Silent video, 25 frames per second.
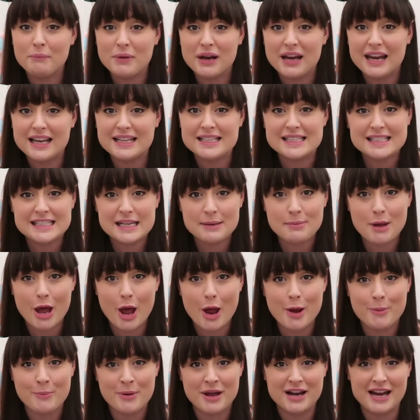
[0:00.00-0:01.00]
but let's snip it
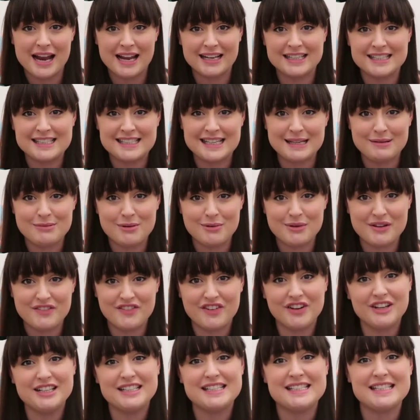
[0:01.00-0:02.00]
open and see what we've
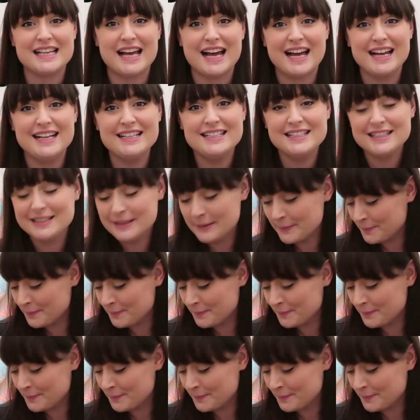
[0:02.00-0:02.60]
got inside.